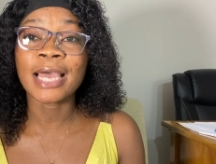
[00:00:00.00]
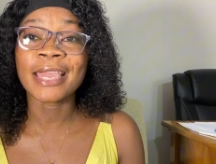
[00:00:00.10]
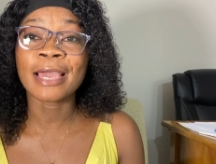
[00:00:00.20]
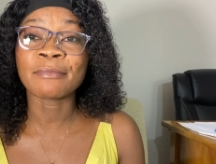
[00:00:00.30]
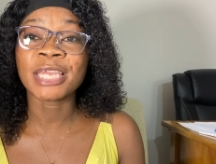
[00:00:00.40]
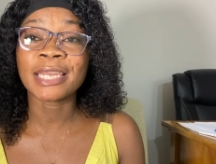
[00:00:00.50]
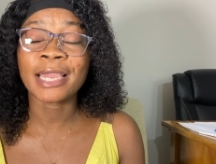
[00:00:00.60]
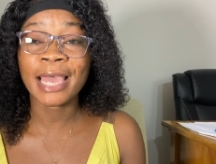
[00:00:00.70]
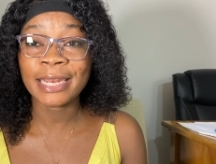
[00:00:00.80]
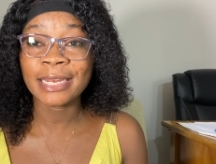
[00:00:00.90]
I am in
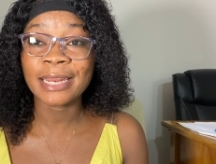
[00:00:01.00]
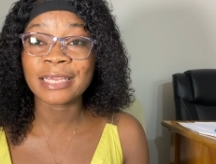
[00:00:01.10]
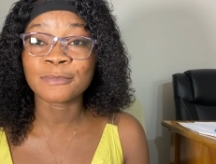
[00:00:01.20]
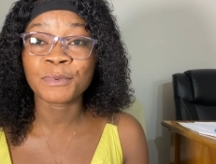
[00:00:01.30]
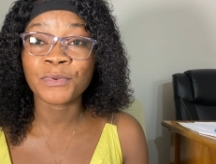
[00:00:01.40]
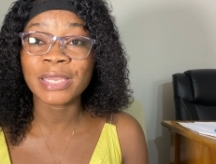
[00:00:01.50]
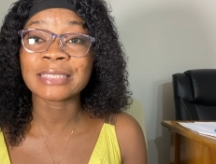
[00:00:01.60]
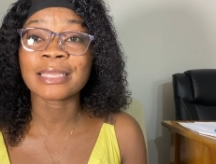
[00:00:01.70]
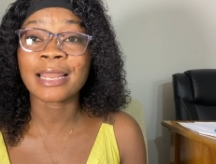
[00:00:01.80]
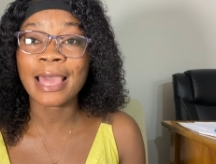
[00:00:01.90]
the Canadian
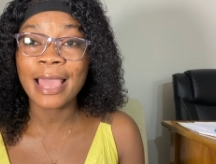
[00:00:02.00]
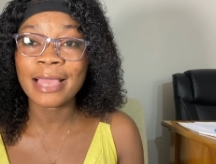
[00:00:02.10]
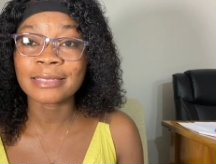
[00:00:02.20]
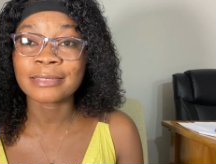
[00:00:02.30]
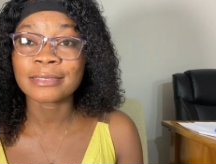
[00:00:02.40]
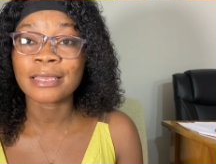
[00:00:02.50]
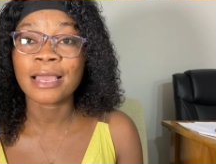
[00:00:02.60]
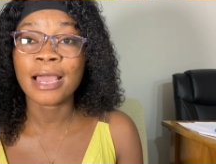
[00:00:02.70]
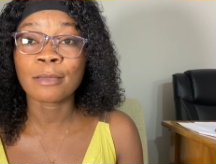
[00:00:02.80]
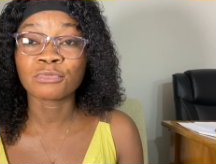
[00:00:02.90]
Experience Class
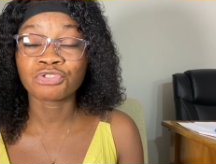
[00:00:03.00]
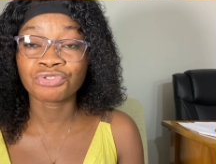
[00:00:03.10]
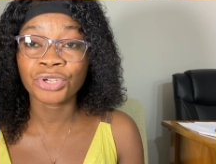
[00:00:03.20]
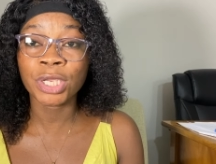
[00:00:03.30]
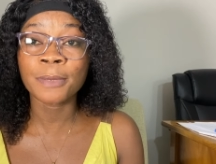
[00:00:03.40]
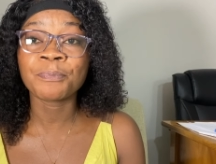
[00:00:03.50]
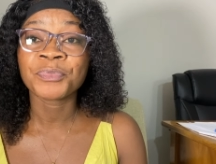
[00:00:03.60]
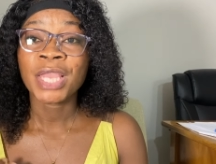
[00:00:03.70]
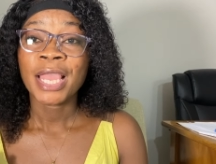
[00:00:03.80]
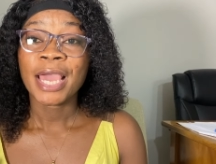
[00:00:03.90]
stream
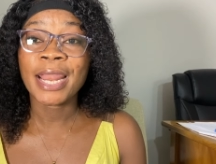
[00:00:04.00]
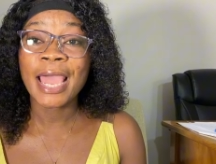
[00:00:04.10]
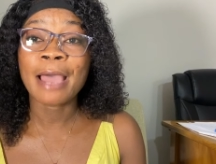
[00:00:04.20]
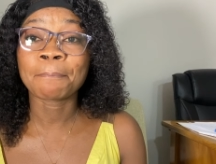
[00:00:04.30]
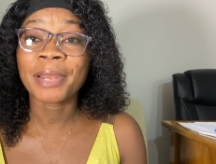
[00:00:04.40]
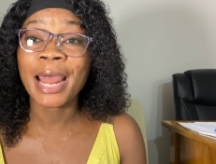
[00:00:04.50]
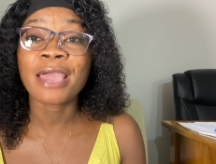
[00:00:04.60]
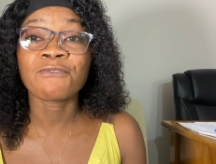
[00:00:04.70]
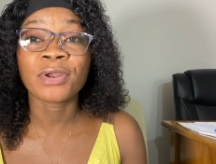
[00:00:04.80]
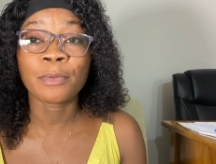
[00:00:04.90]
and I
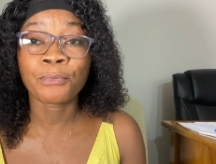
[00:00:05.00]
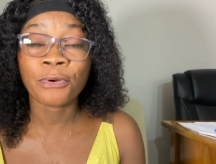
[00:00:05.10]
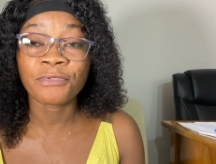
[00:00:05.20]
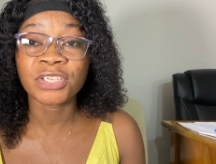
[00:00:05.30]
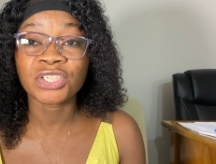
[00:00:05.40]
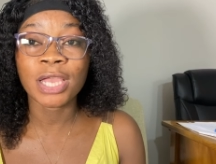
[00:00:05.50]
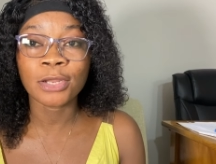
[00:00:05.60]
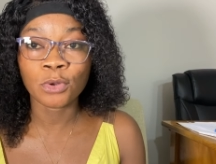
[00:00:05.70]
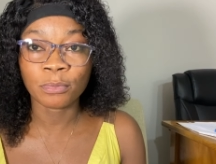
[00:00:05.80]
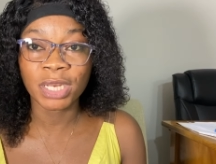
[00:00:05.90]
apply for the
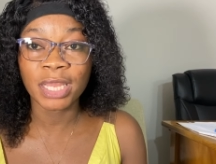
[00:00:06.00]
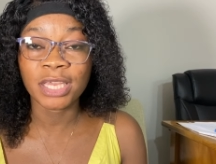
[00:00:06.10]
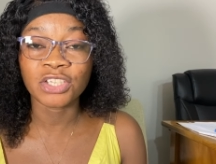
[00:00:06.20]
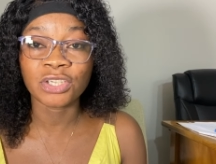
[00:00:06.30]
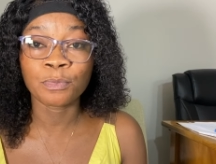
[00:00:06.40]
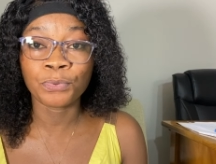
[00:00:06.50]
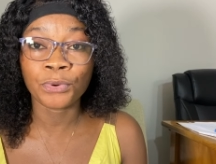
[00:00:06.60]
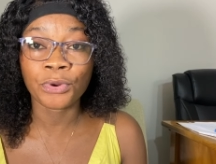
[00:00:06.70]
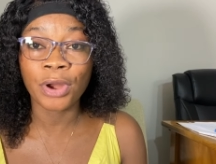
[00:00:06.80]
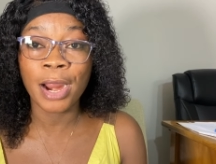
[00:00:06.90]
Provincial Nomination
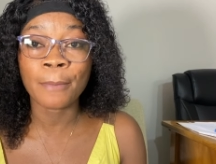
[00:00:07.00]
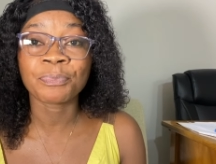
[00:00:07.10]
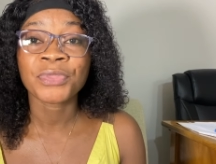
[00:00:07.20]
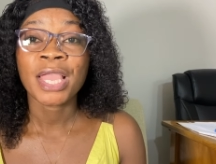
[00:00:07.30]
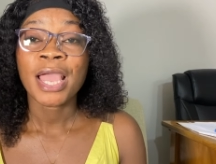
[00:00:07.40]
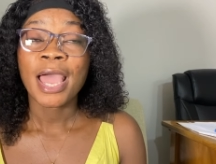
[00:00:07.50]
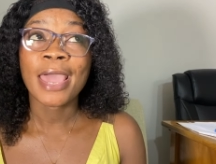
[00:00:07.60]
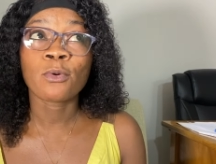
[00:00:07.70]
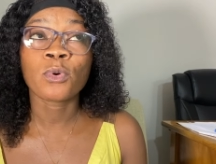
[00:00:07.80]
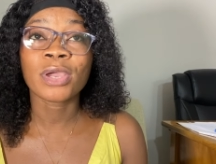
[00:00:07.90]
Program,
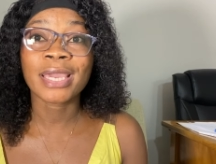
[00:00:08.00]
I will